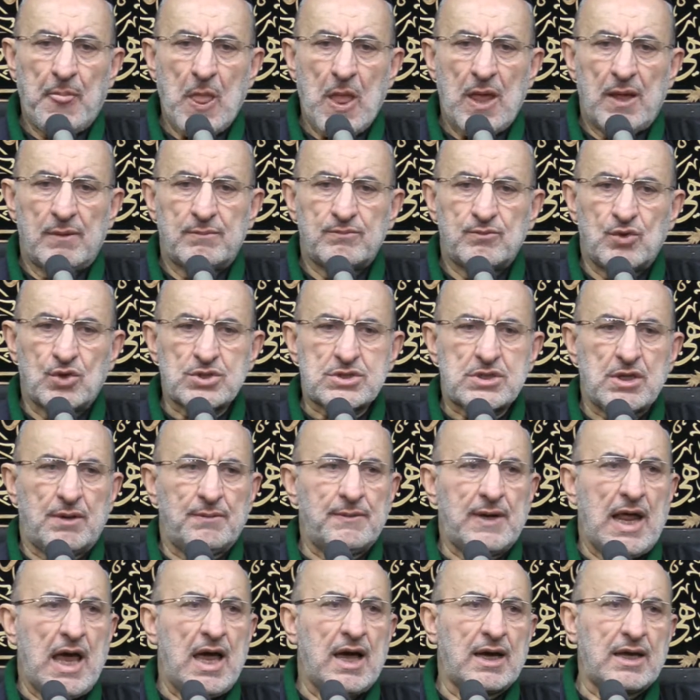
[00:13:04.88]
Muslim ibn
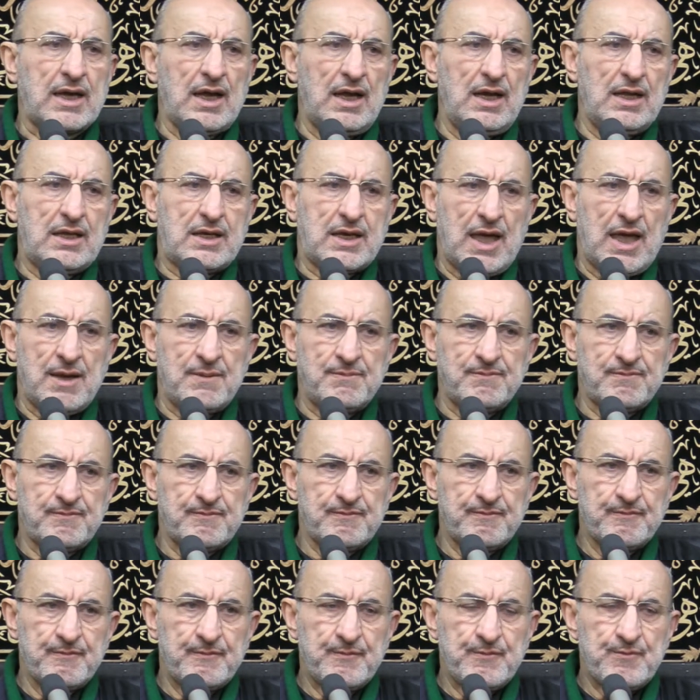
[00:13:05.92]
Aqil came,
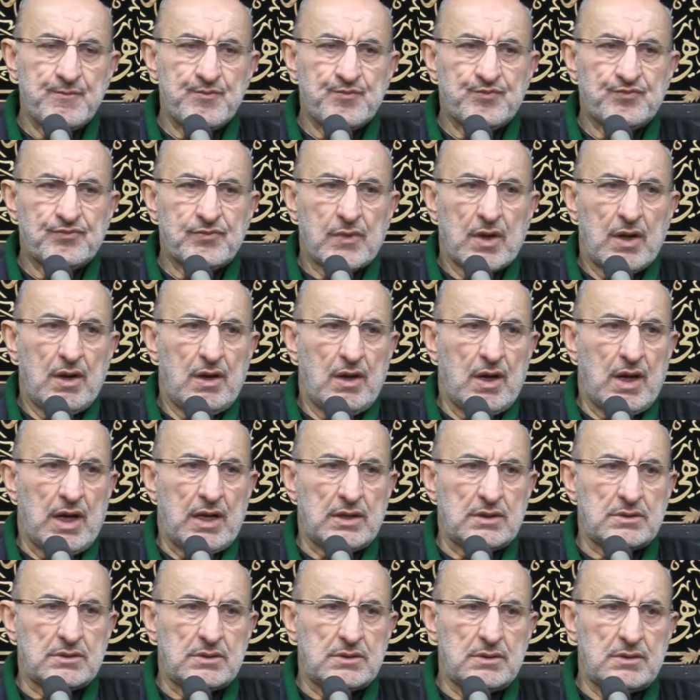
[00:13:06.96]

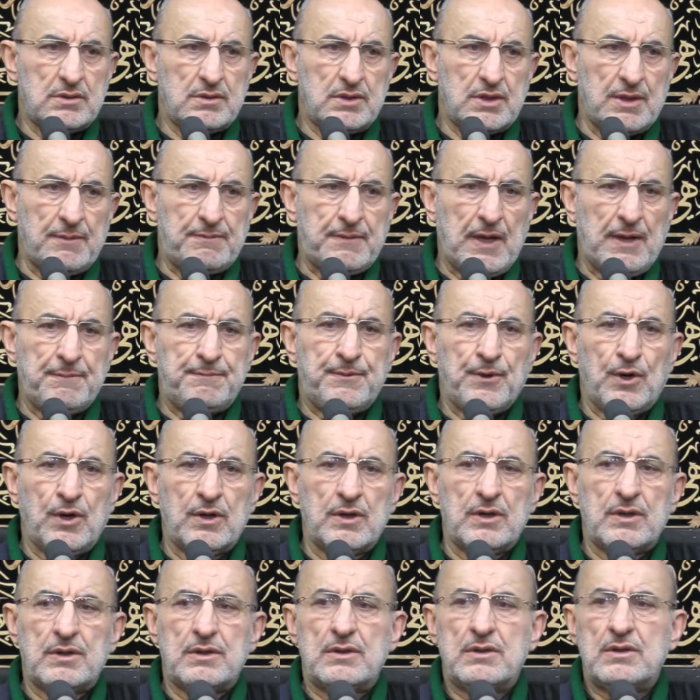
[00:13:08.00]
and the people
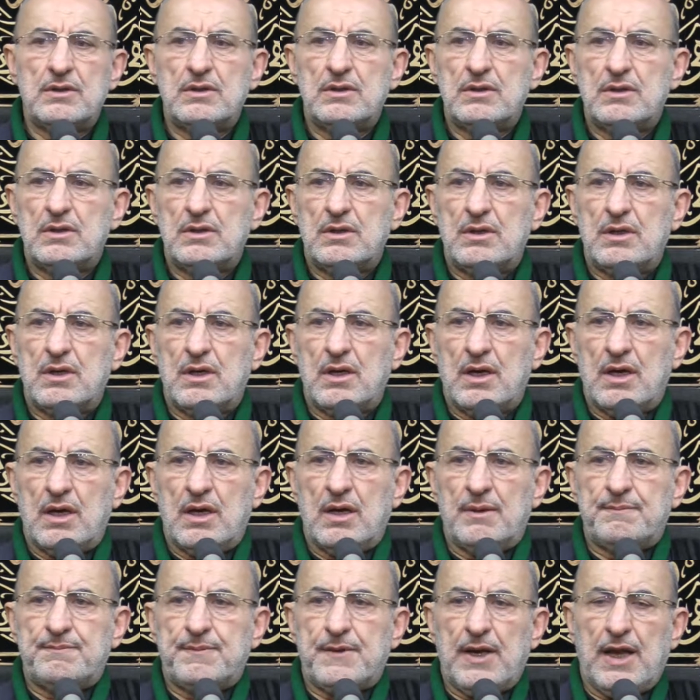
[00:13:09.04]

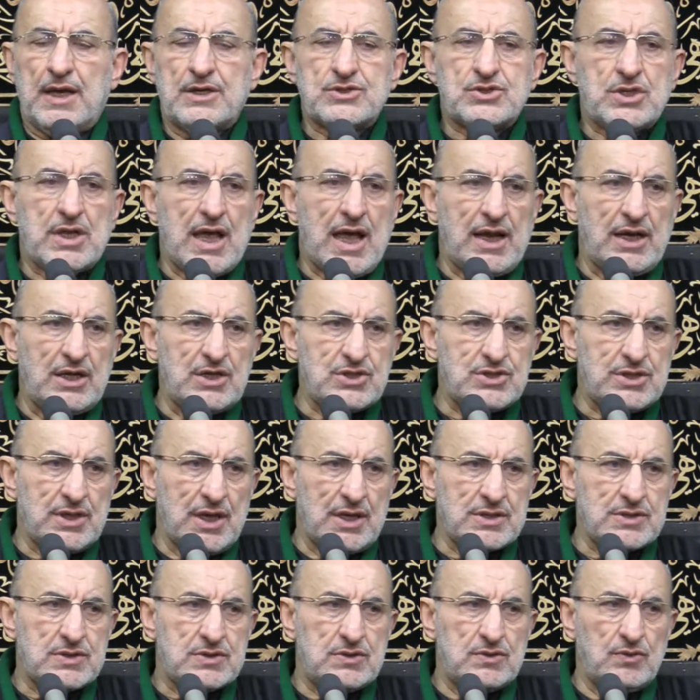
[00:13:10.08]
pledged
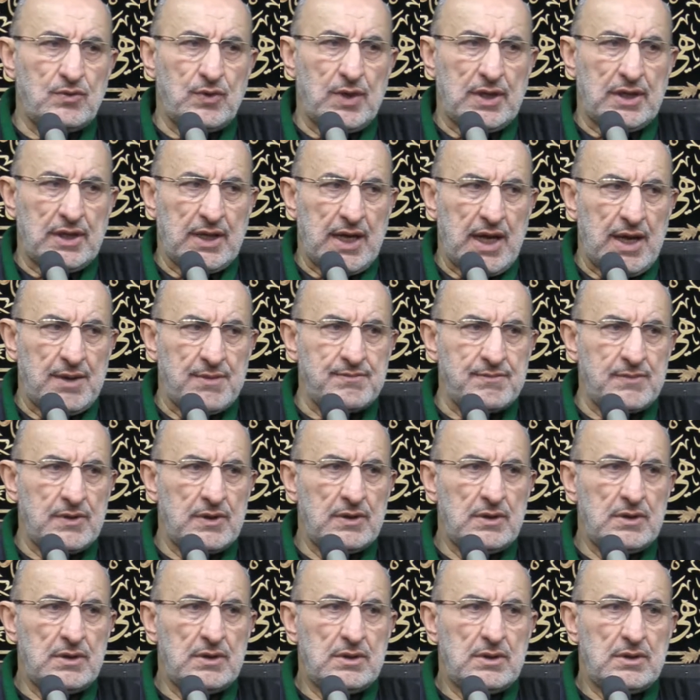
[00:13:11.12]
allegiance with him
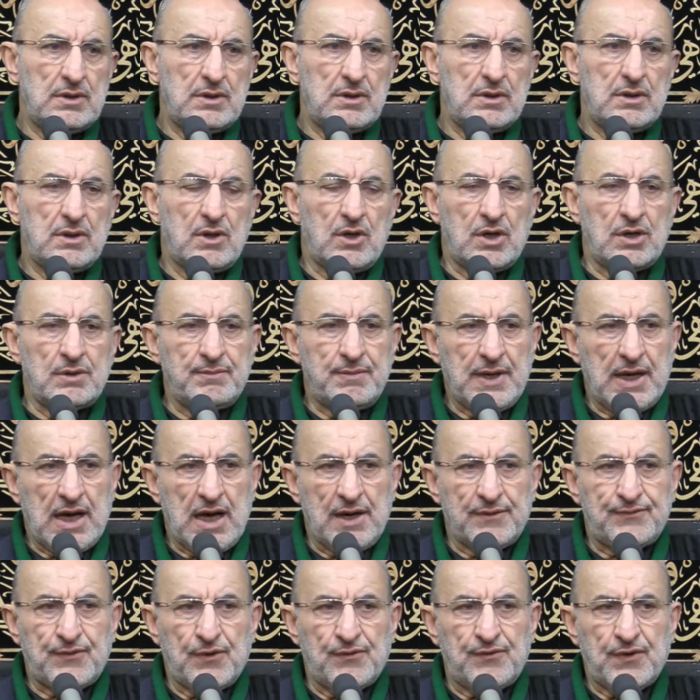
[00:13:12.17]
on
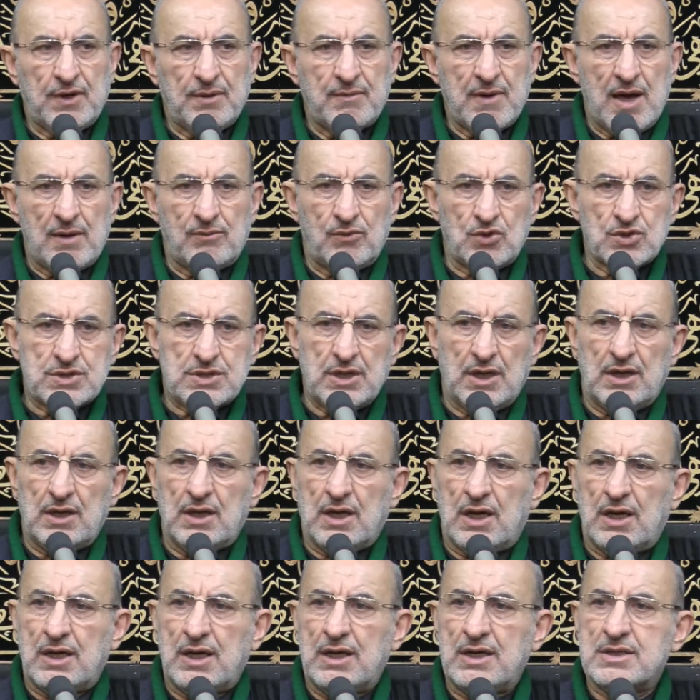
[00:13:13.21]
behalf of Imam Hussein
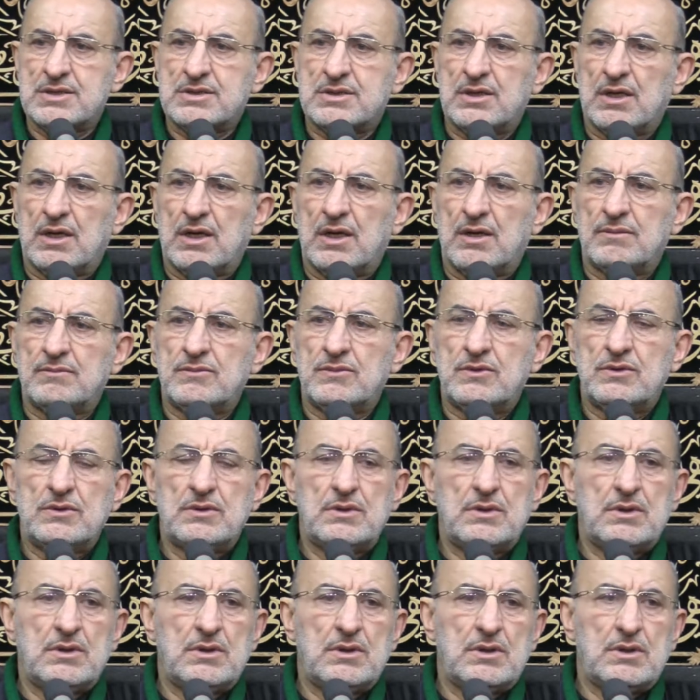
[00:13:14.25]
alayhi salam.
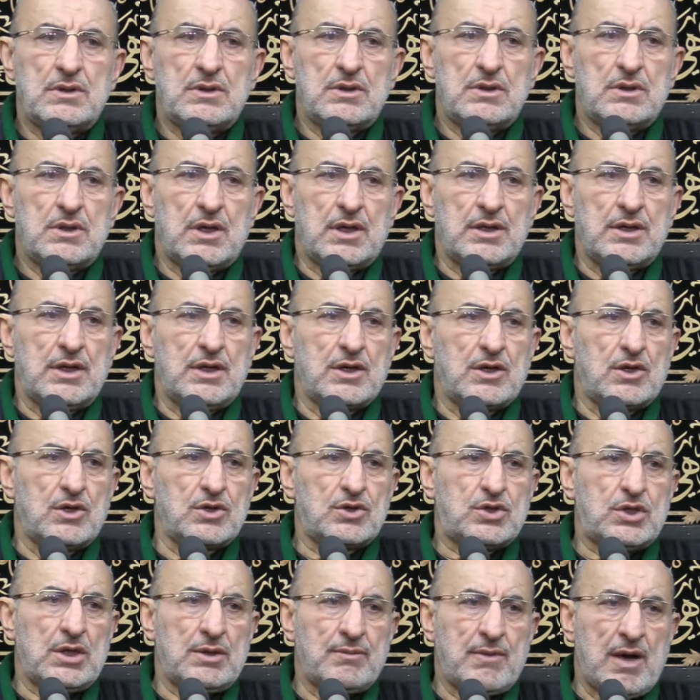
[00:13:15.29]
And he wrote
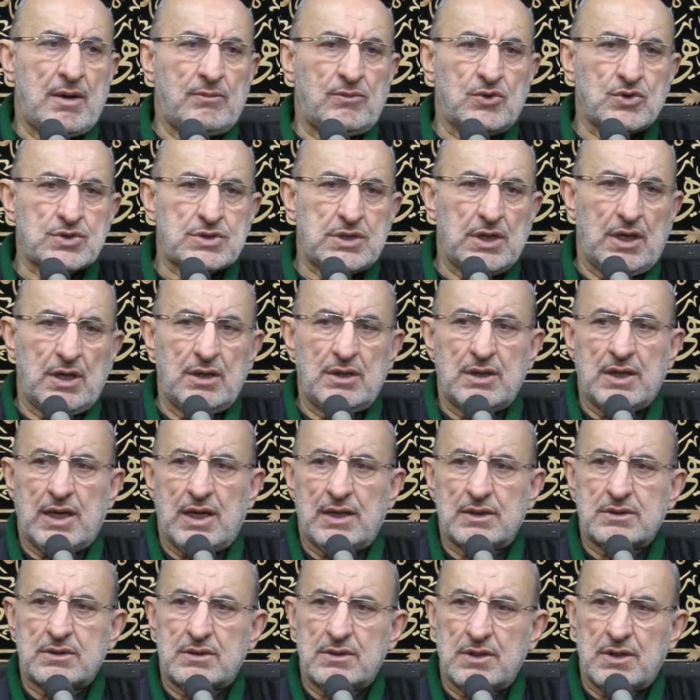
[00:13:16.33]
to Imam Hussein
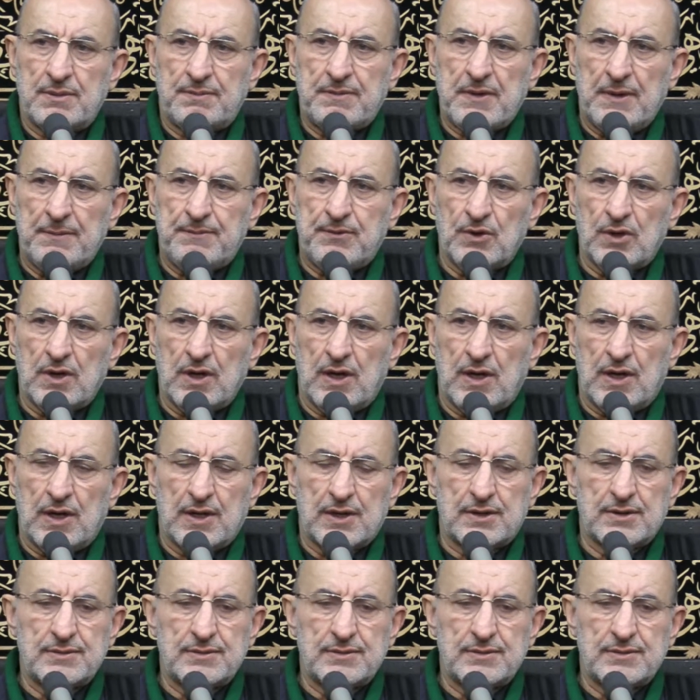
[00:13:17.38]
that the people are